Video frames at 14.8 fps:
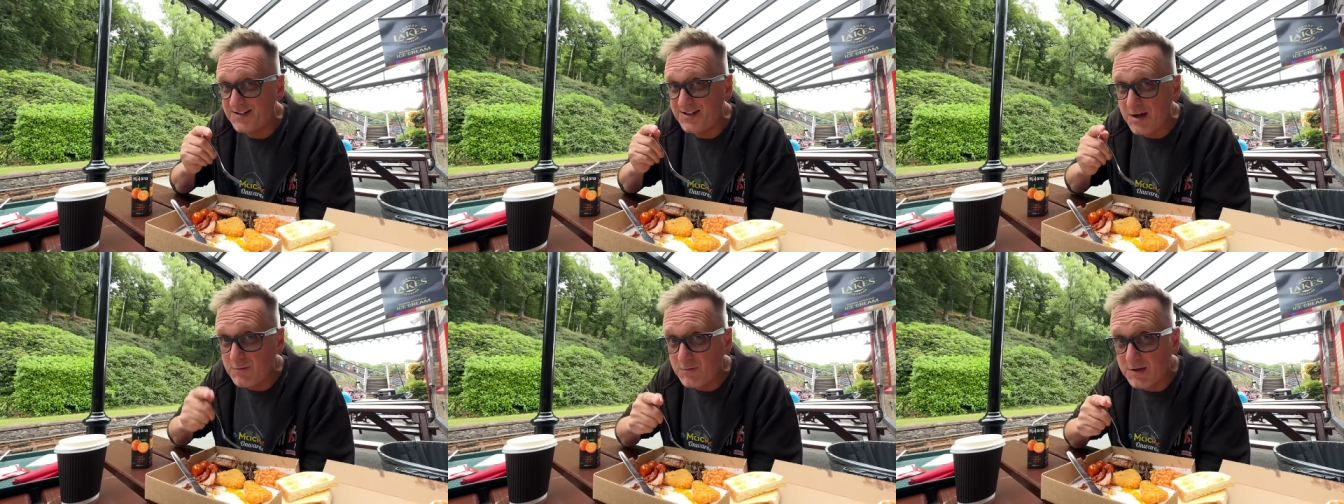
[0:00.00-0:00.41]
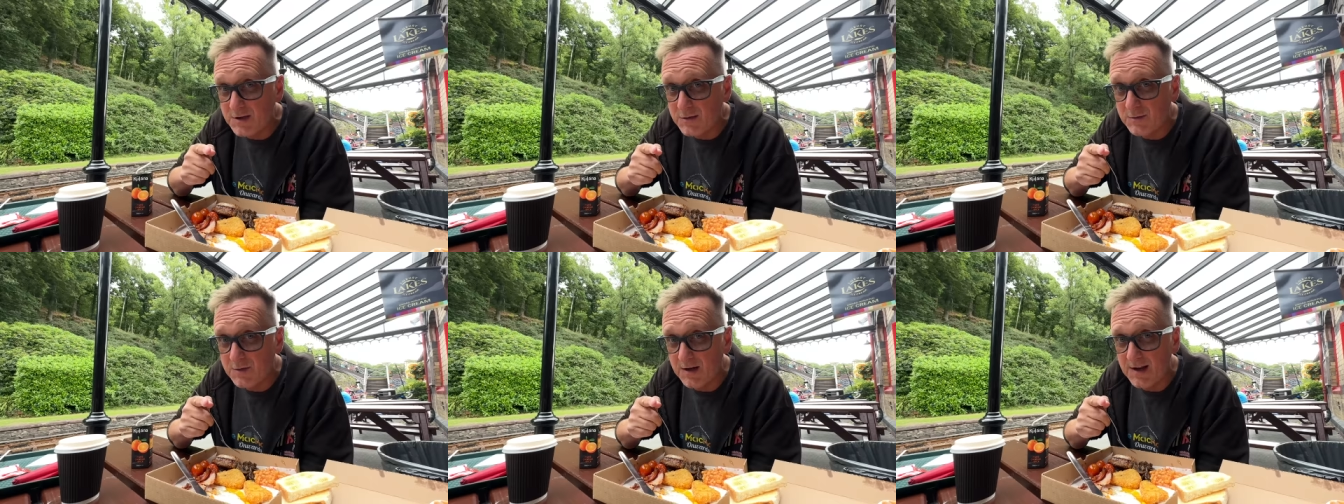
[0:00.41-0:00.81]
Don't
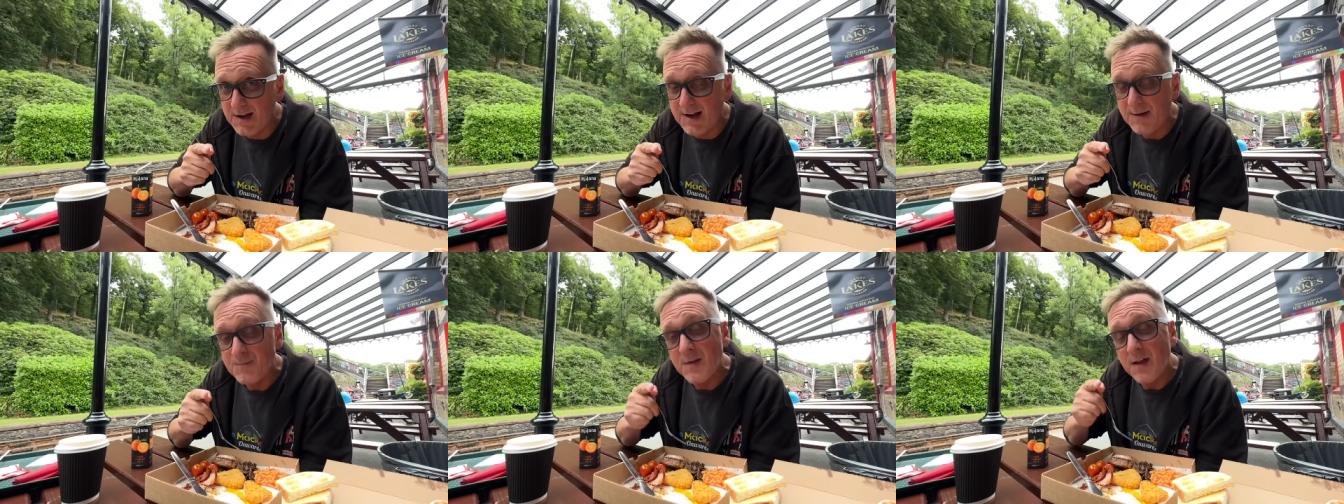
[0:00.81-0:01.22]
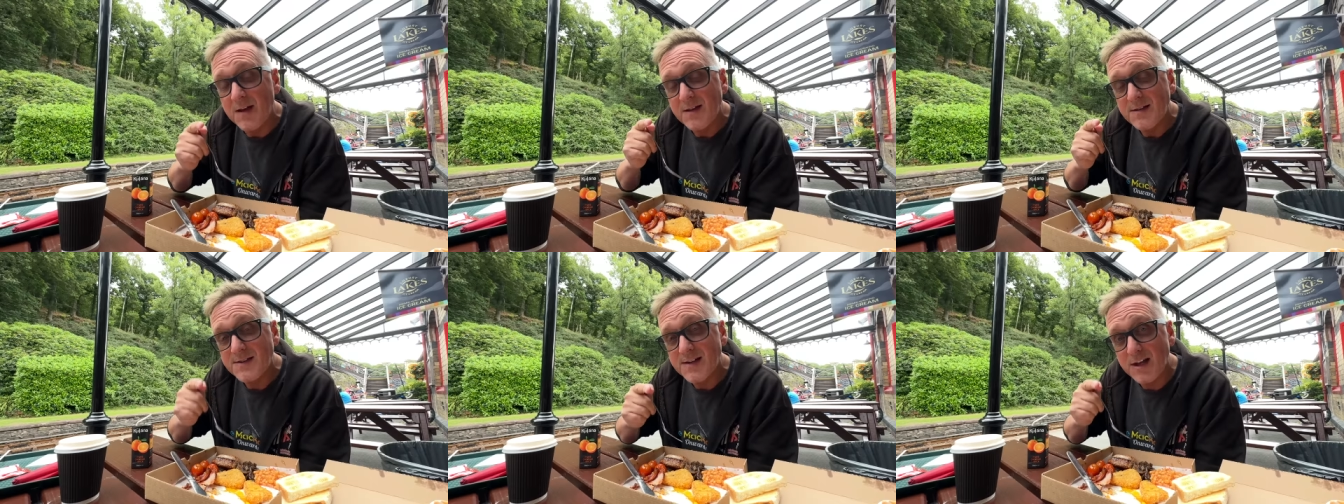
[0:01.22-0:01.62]
Google it,
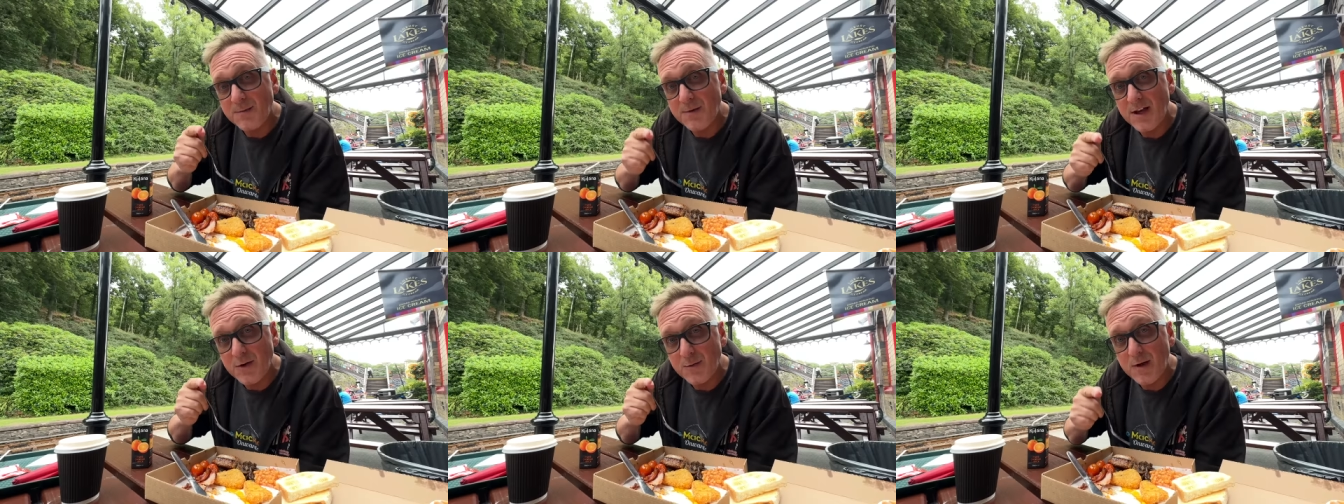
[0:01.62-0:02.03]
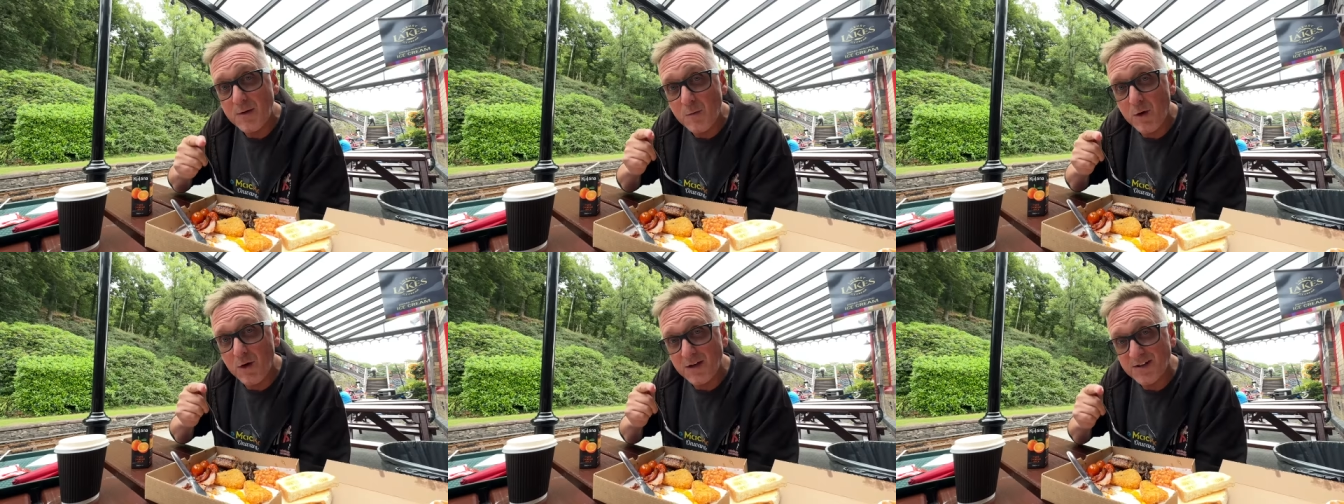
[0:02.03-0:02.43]
tell me who it
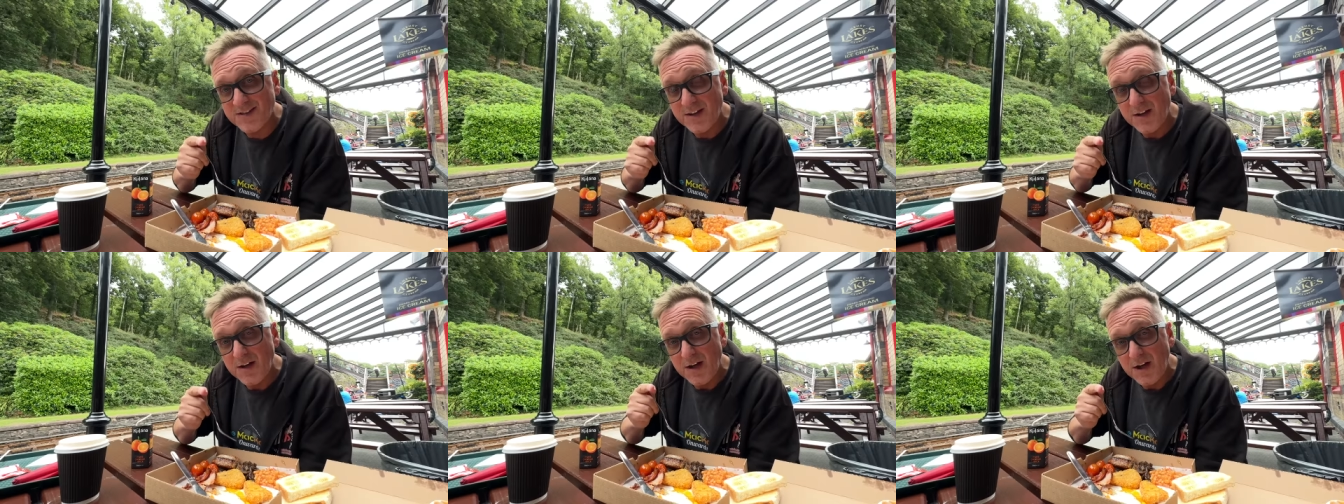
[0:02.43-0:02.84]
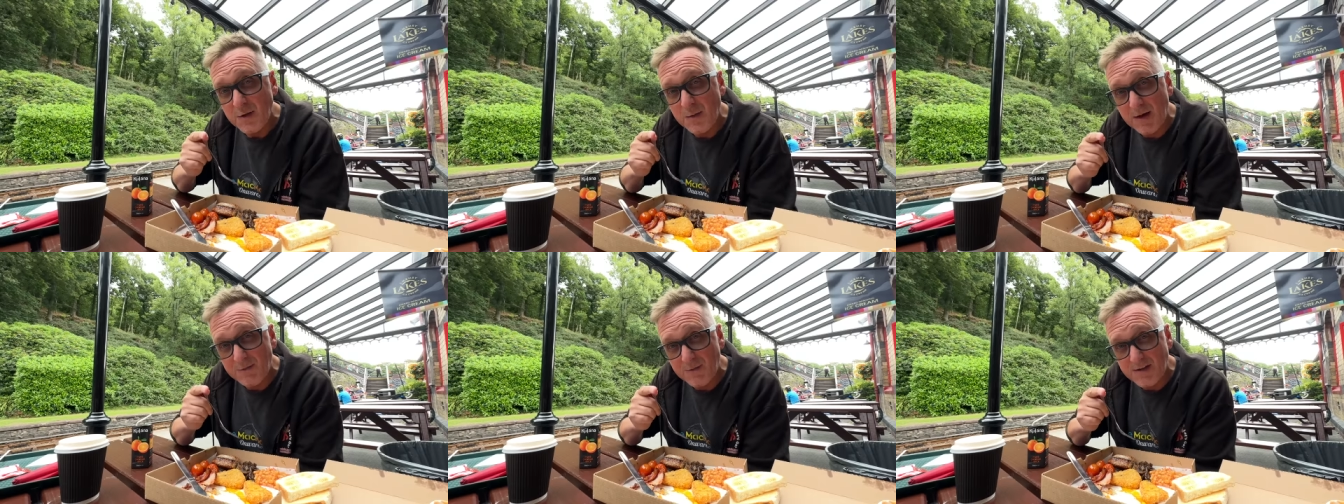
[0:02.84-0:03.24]
was
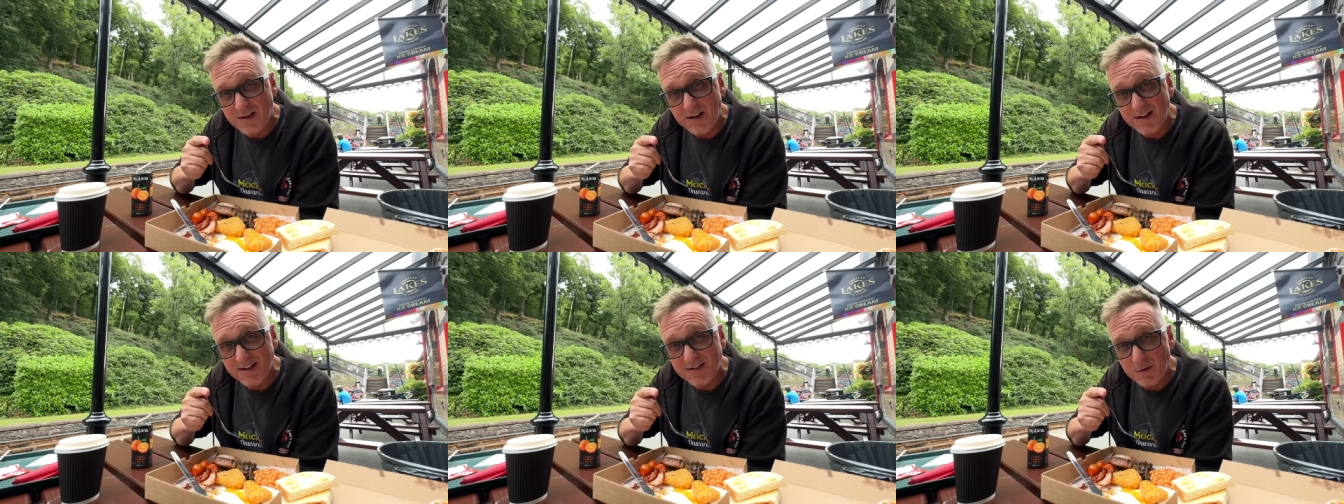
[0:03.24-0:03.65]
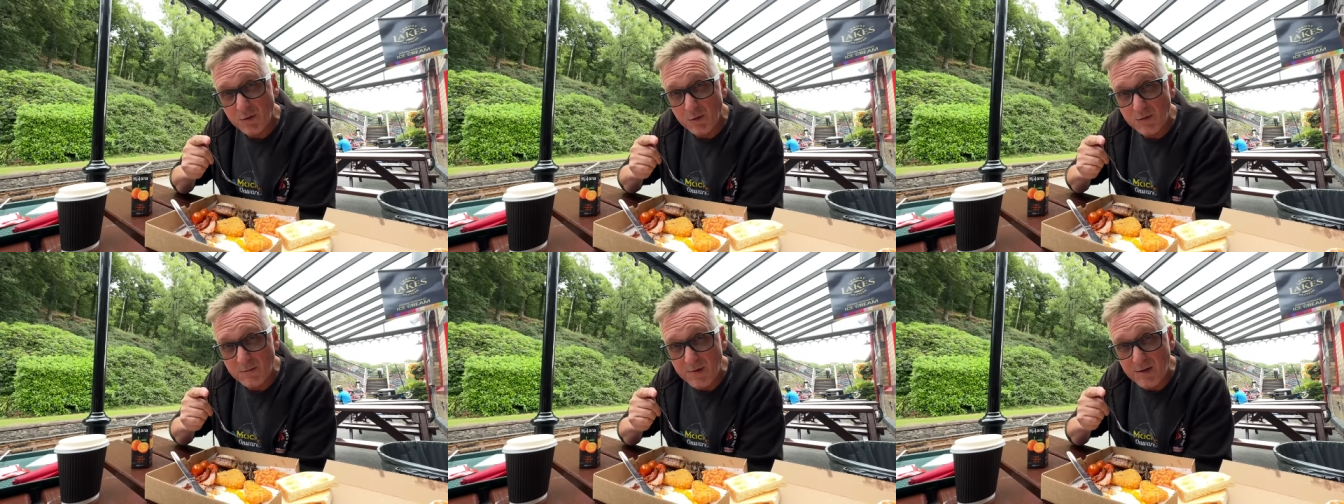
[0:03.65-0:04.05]
who advertised
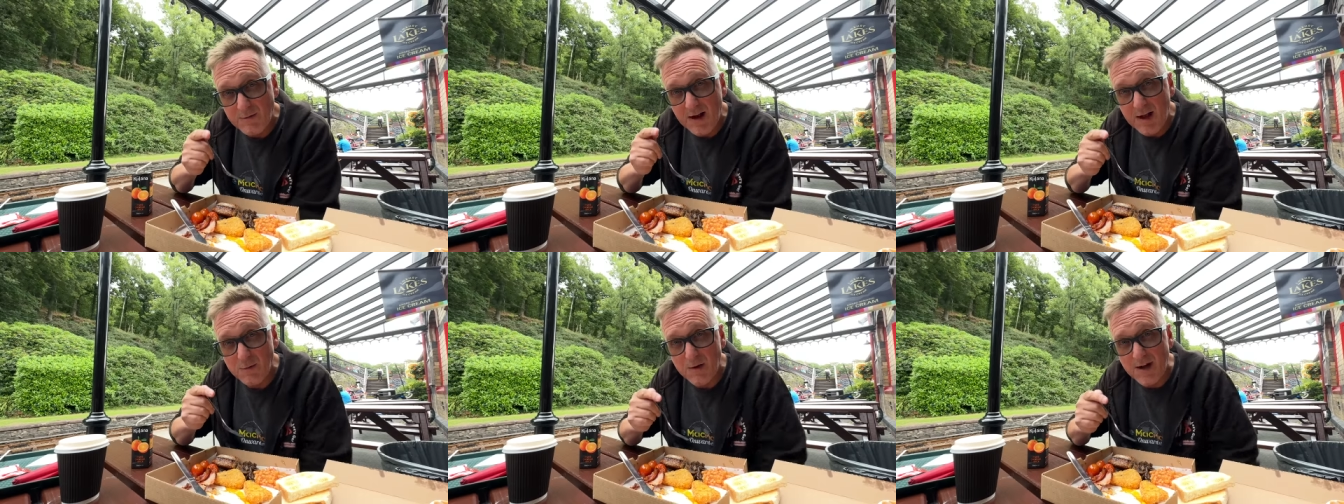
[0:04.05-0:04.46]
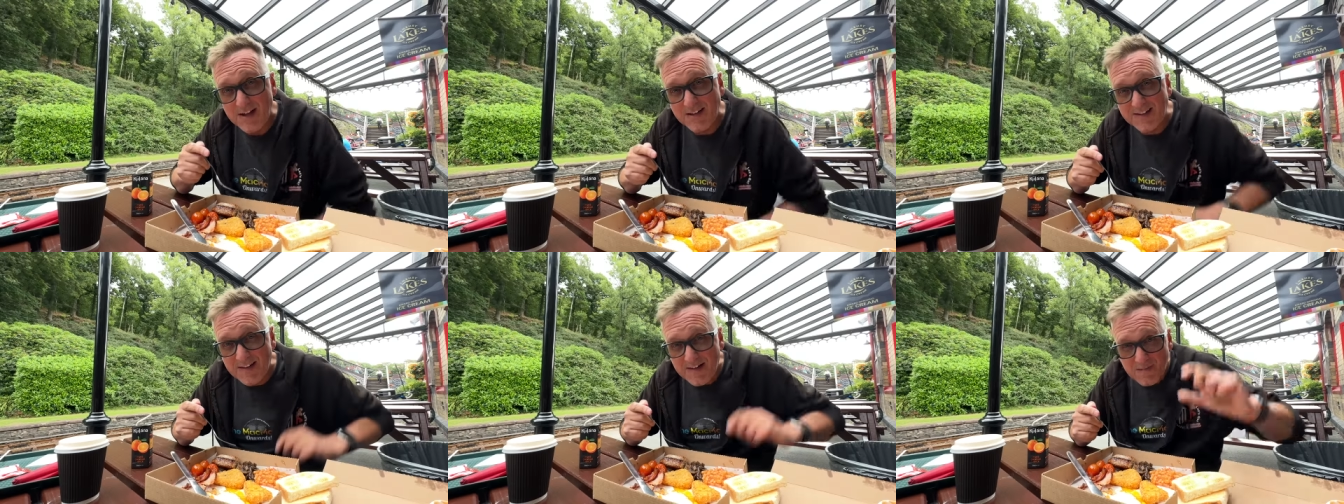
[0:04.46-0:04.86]
Hornby
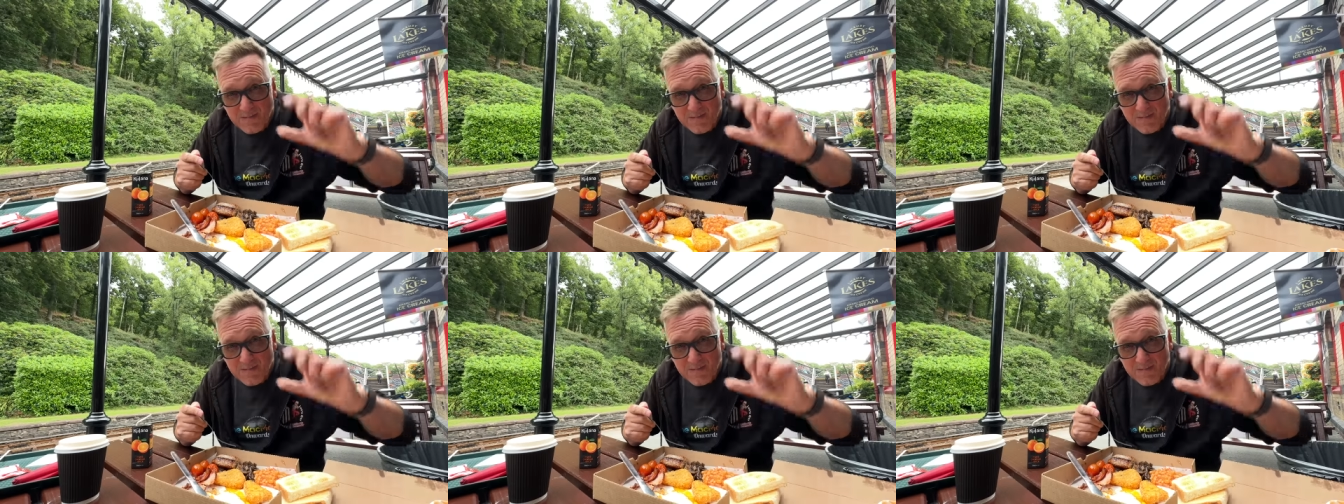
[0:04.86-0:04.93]
Railways.